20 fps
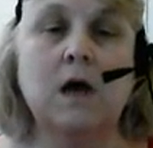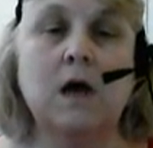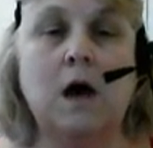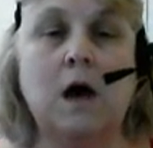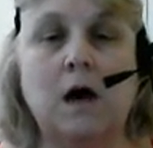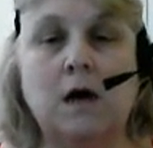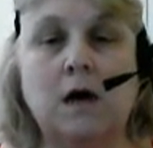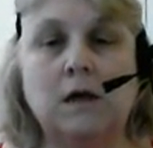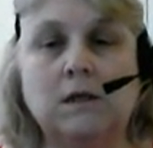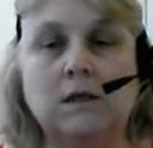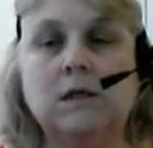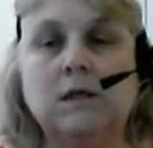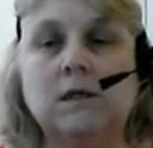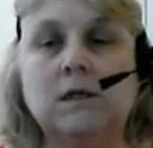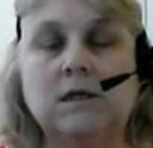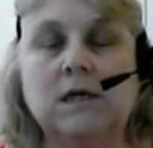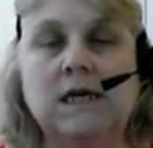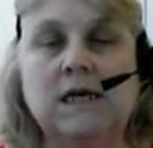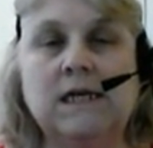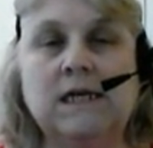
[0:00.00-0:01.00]

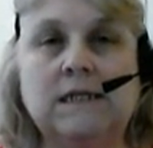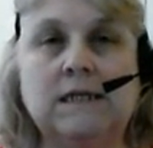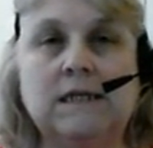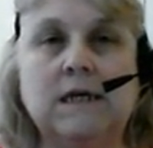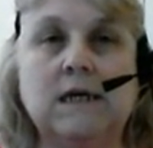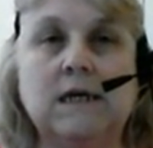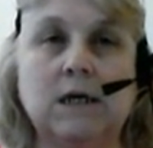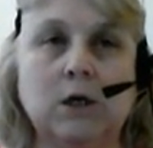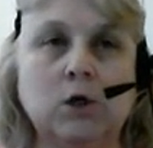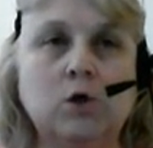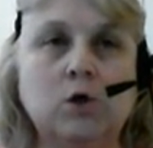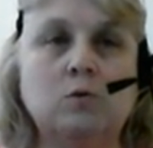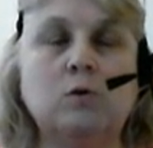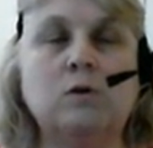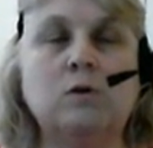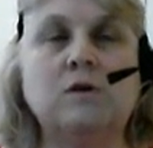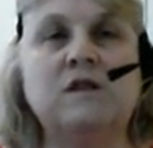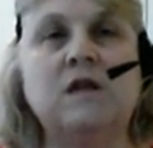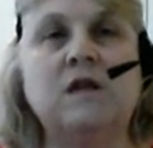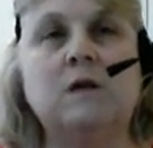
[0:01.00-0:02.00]
It's a good
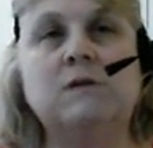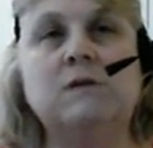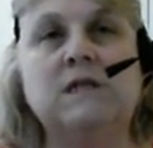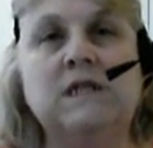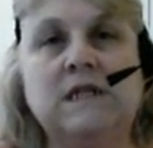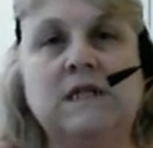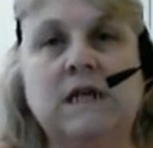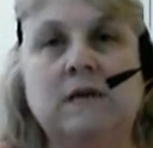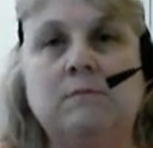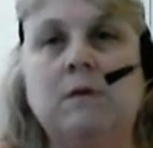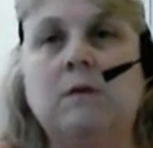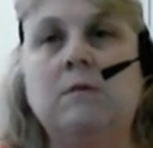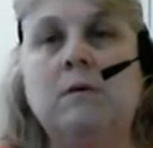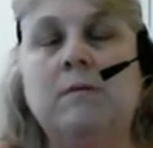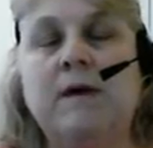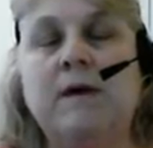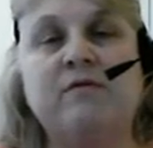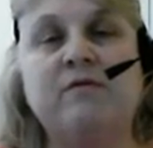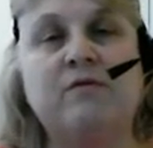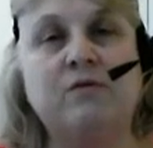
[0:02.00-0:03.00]
rule of thumb is to take maybe
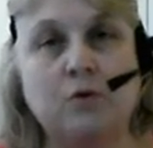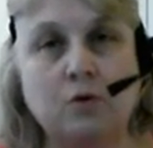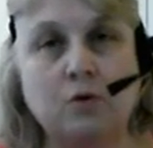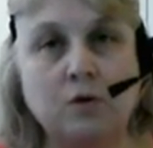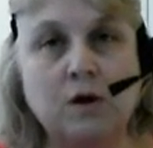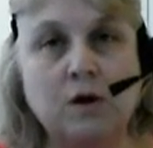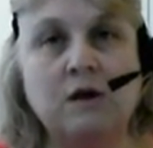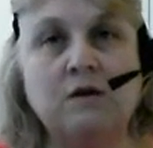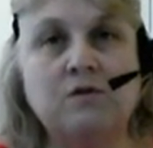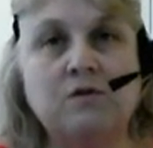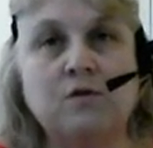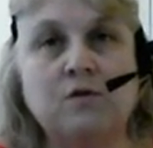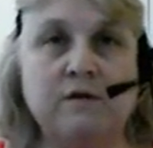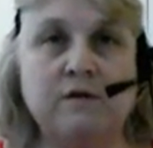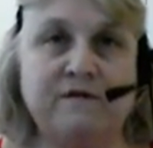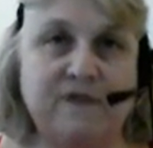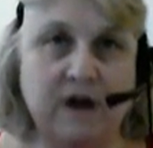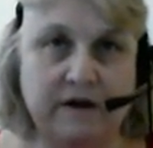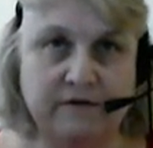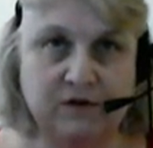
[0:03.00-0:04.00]
about 30,
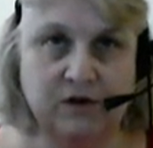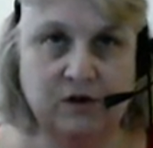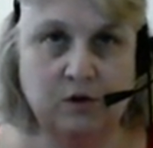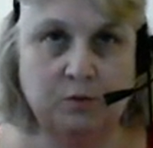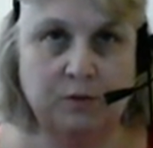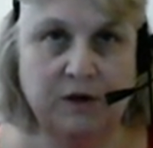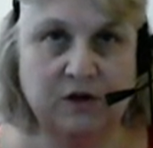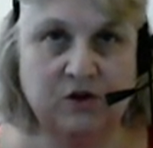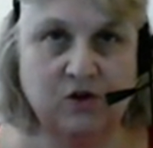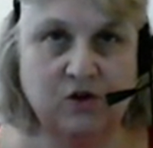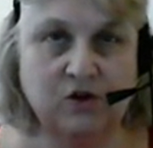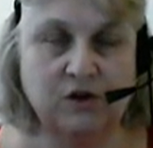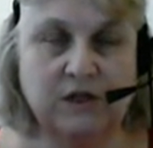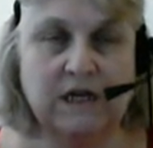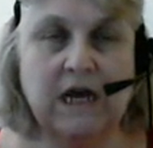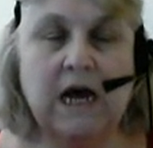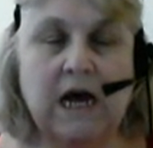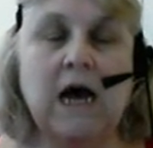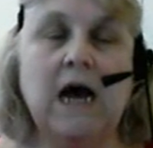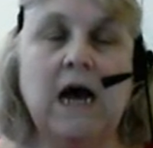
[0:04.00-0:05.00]
35 or so pictures